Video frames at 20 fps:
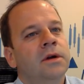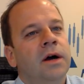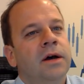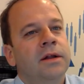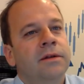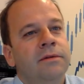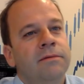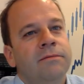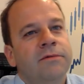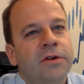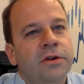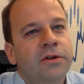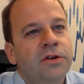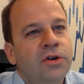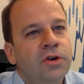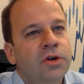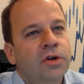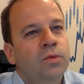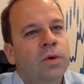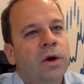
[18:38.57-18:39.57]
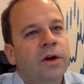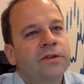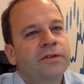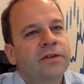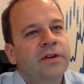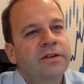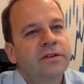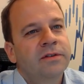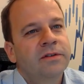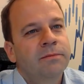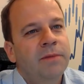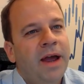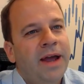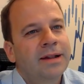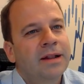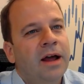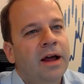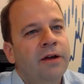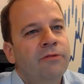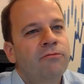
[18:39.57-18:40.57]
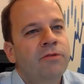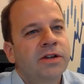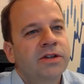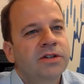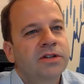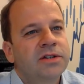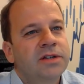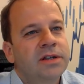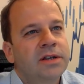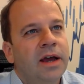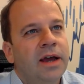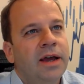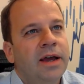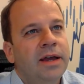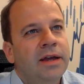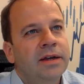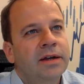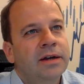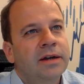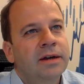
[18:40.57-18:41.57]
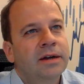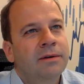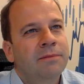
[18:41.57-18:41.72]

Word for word: And so you could well see some headline risk today,